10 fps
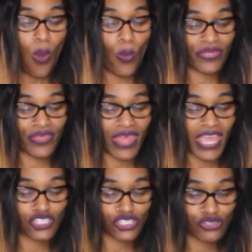whether
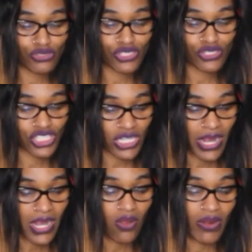they choose to
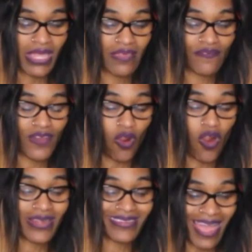share it or even
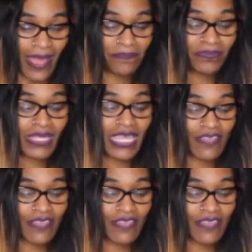or not.